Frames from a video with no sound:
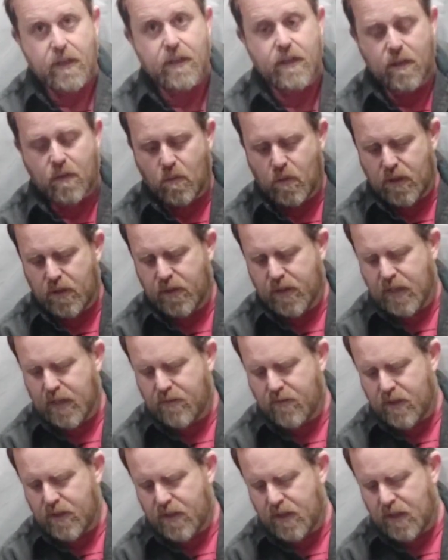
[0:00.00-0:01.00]
than welding
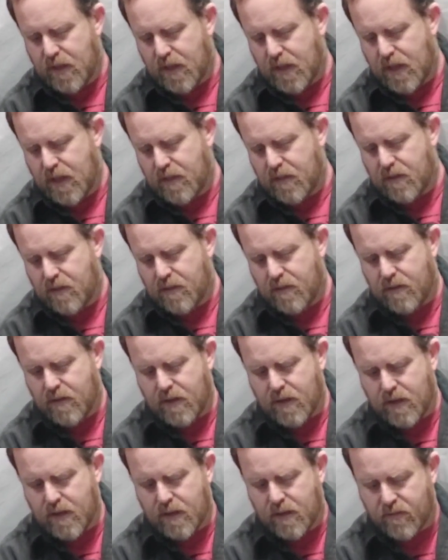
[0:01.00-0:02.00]
everything together
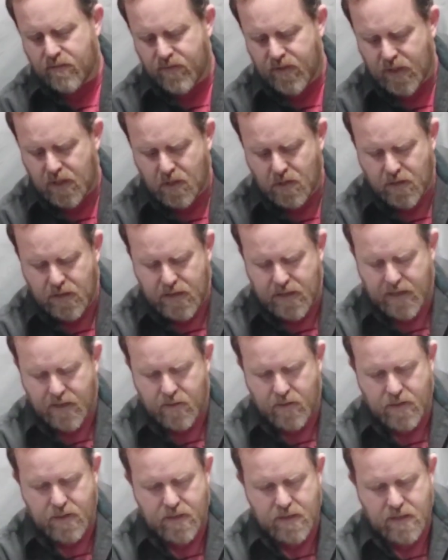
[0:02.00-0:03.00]
and then figuring out
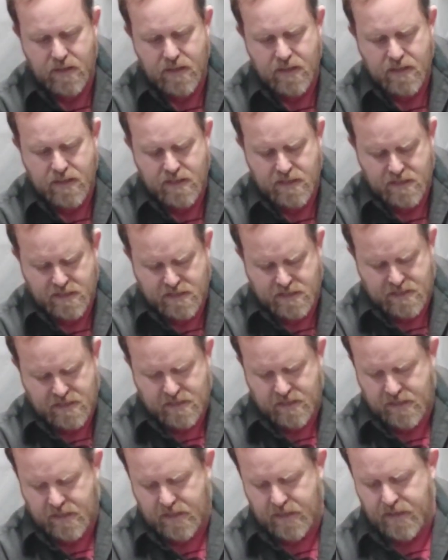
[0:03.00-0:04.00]

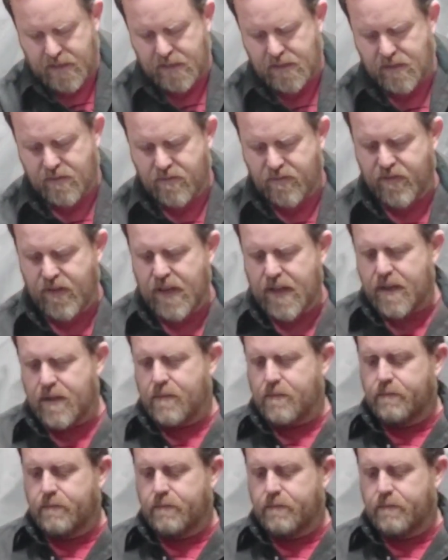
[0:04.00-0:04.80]
that it doesn't fit.